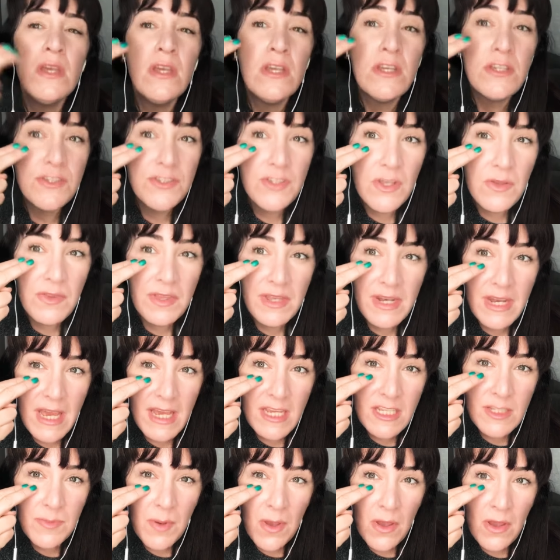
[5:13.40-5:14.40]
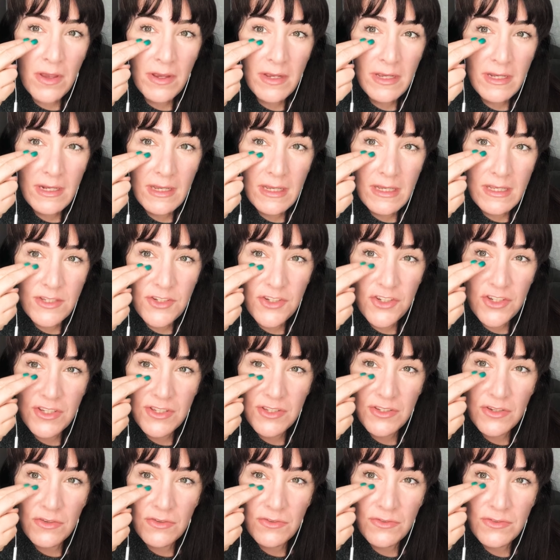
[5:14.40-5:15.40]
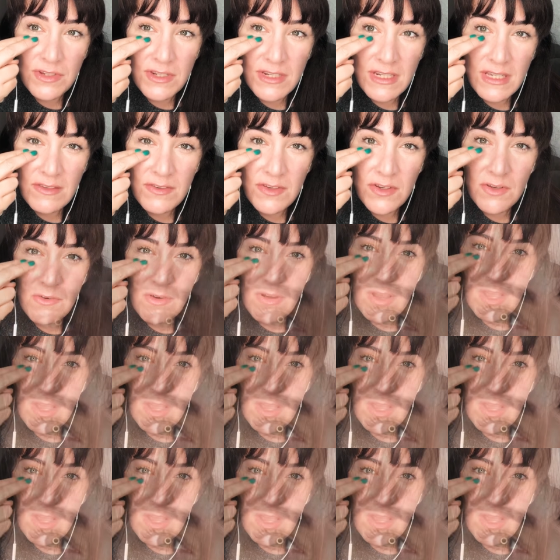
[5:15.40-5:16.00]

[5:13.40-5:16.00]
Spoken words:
So the next point is just underneath your eye.